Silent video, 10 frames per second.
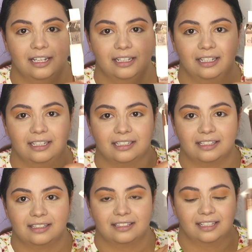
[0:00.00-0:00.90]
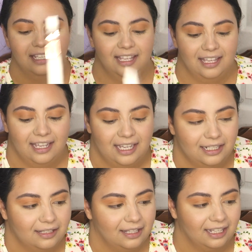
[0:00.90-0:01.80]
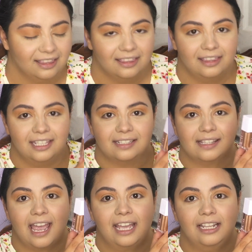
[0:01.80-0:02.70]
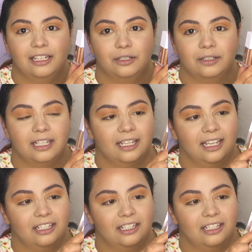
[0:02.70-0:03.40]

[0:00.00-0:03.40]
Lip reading: And like it's like this tiny little thing.